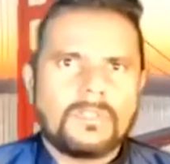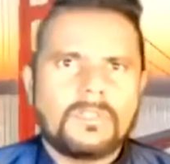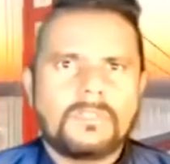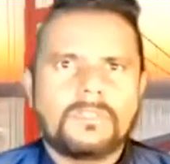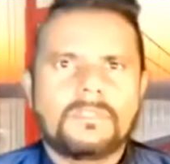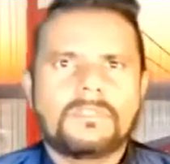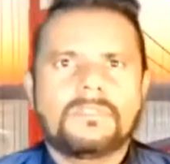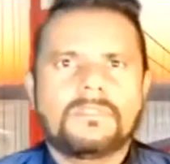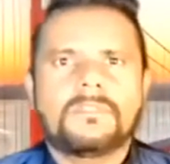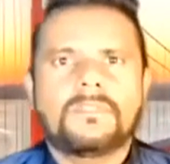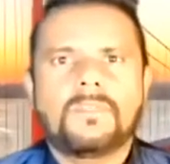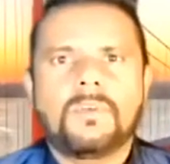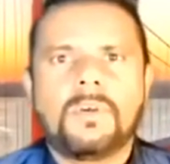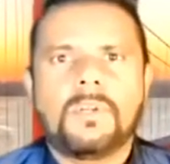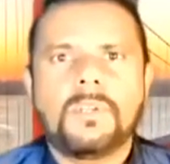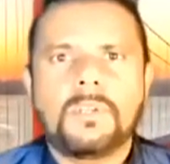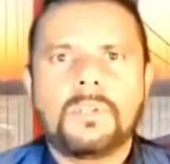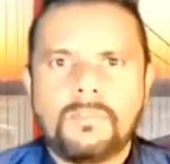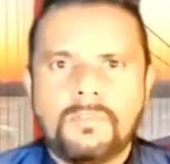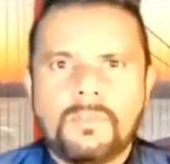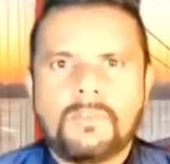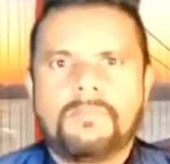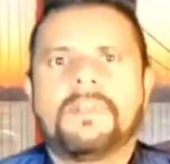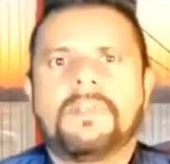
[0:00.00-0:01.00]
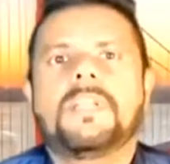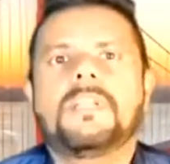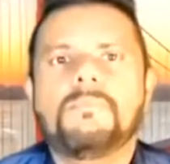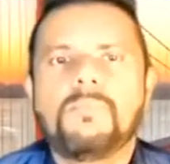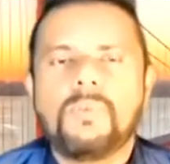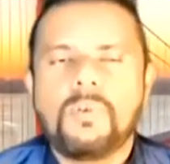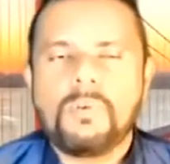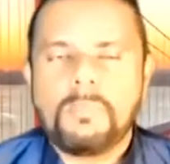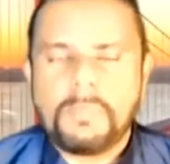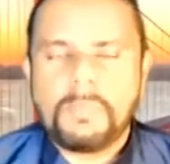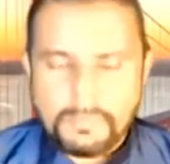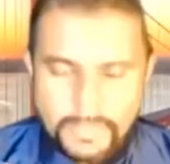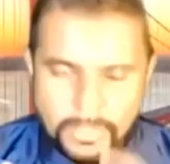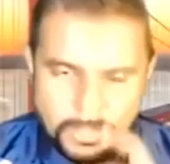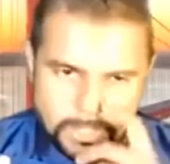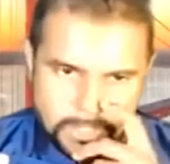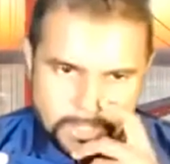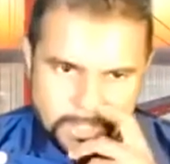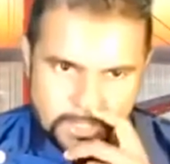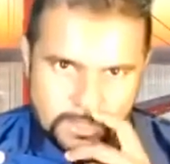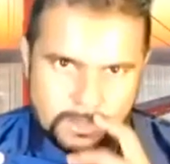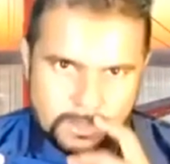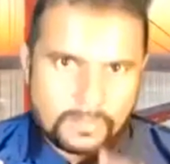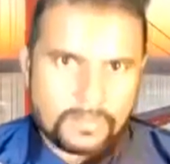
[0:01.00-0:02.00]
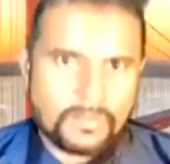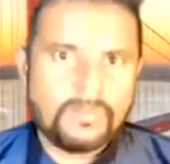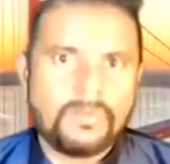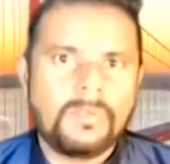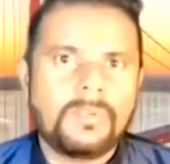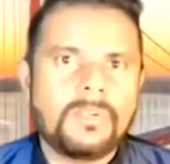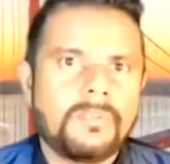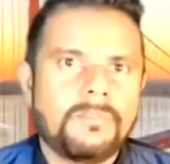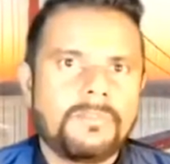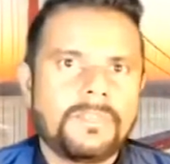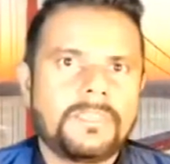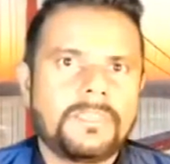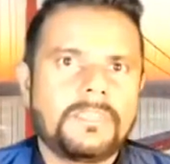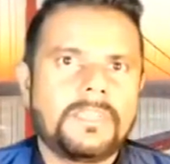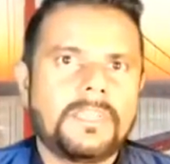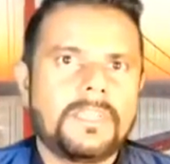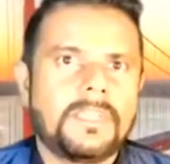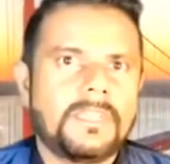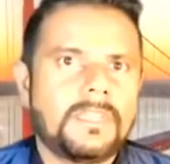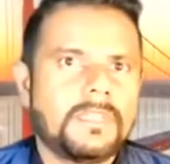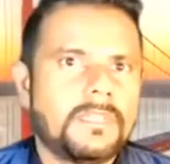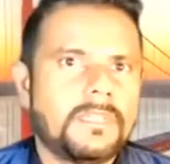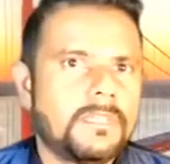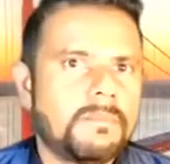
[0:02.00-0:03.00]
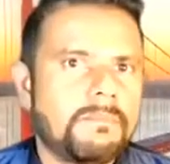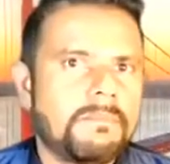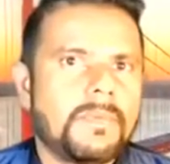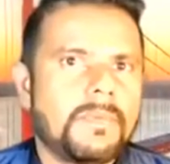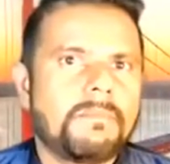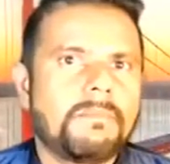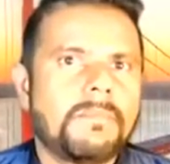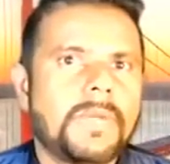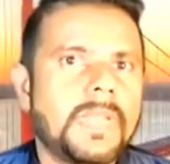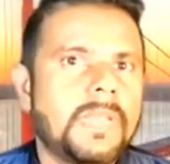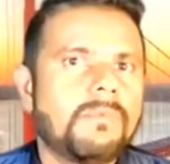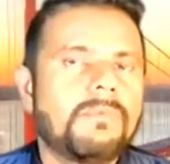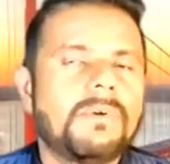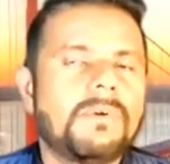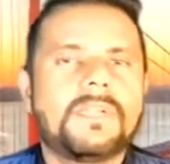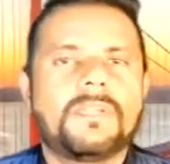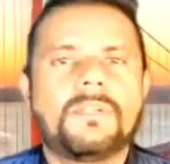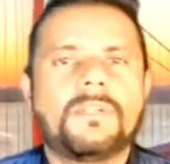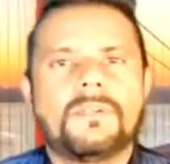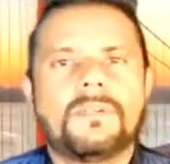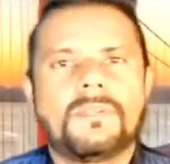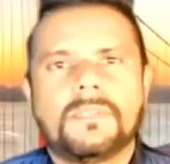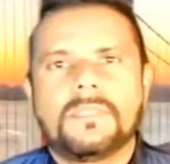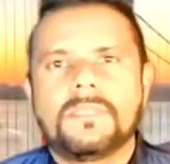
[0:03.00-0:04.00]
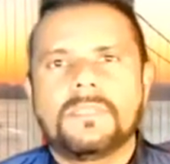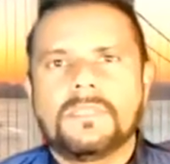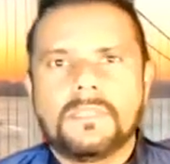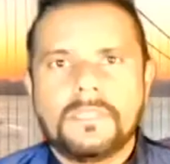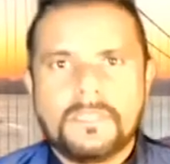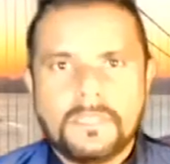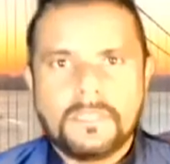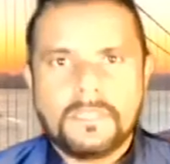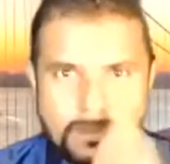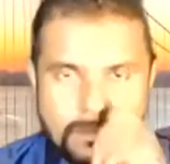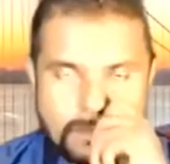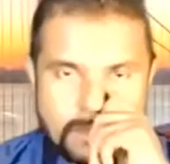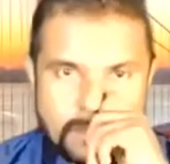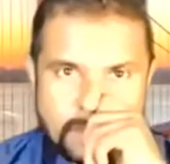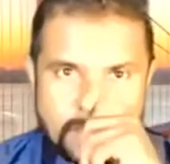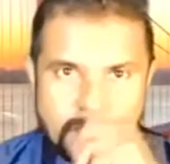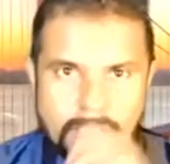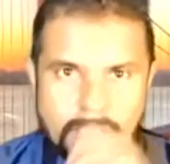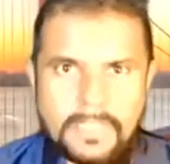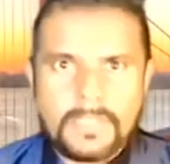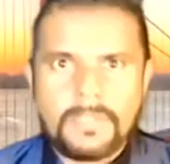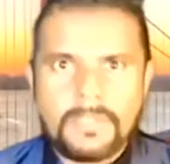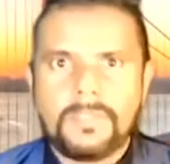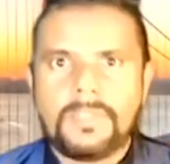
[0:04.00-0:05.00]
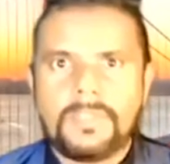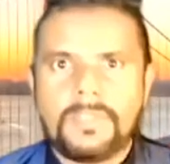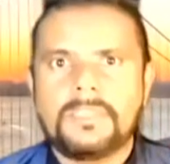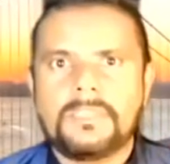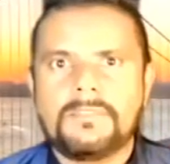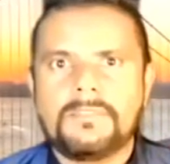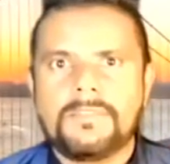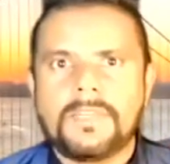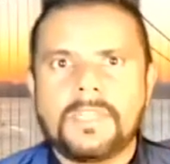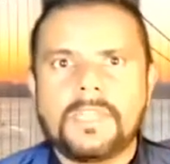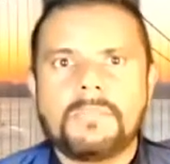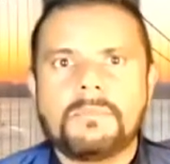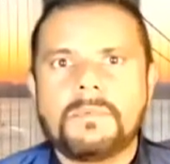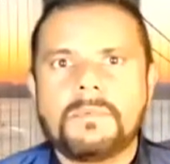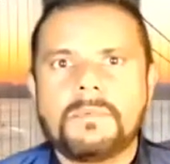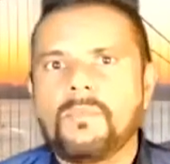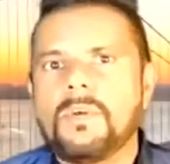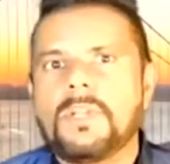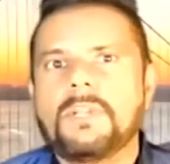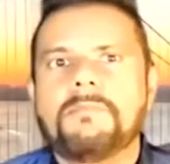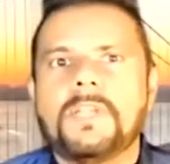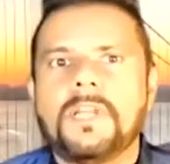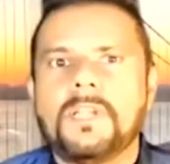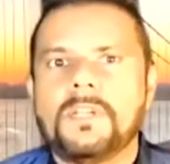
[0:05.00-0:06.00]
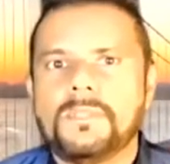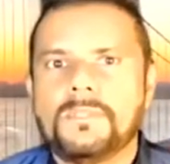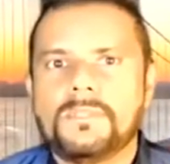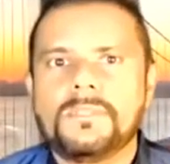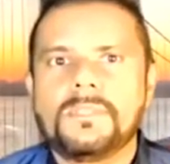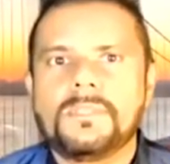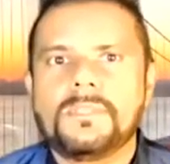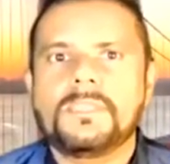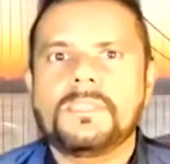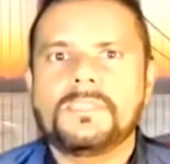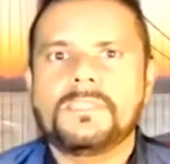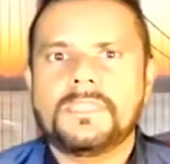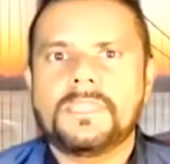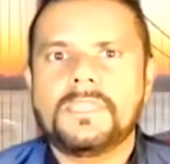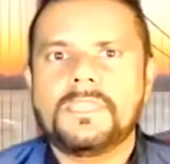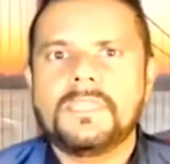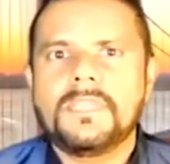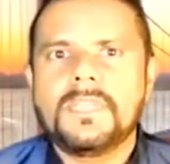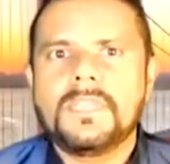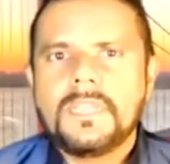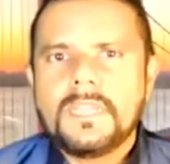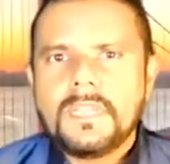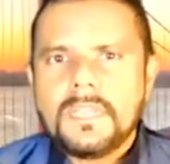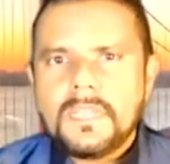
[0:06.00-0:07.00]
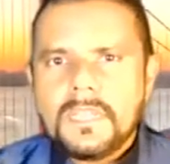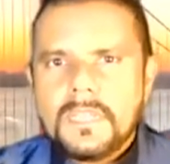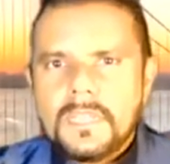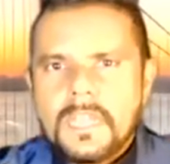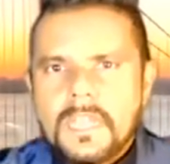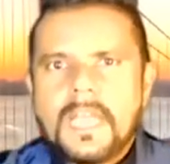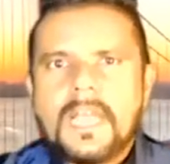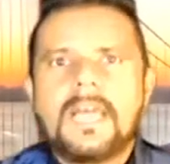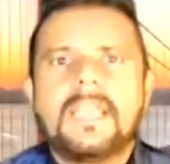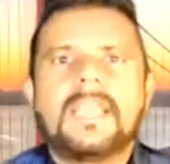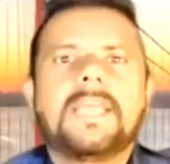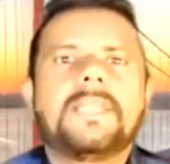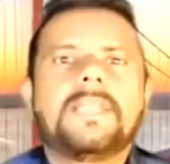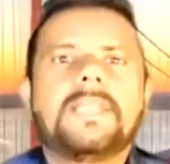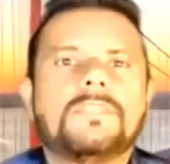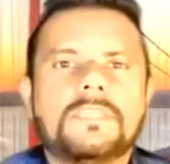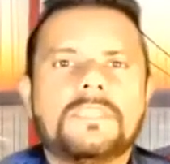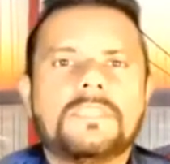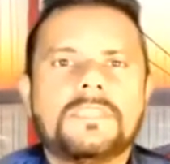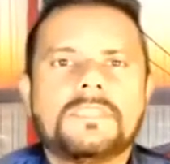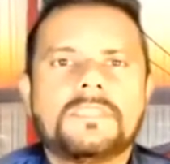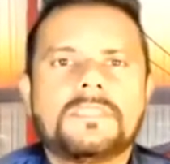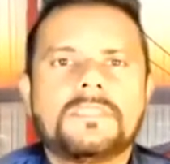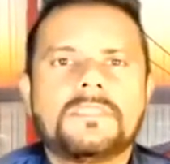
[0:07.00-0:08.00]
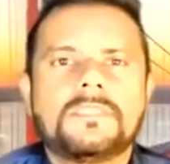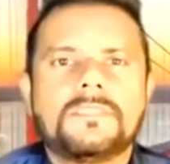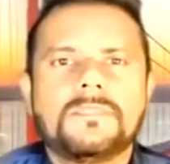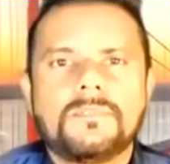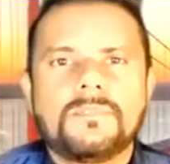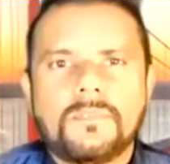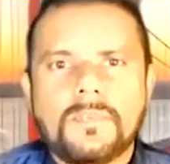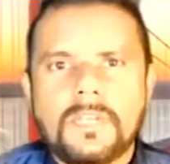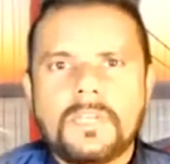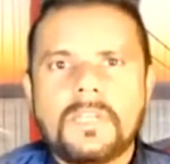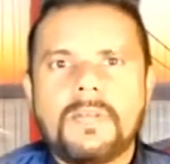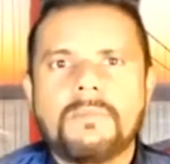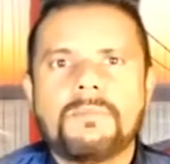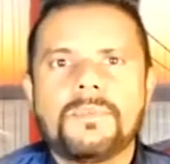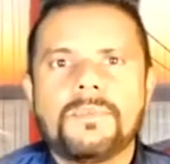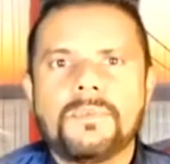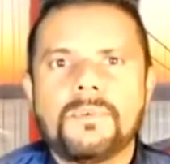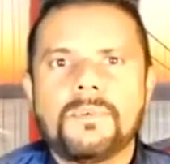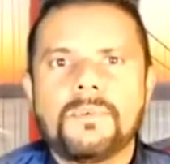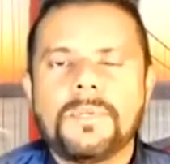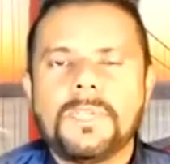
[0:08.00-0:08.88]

you want to find out more about me, you can just go and visit maiwa.yoga. There you can just find out about what we all do at the sun. I like to just come to COVID.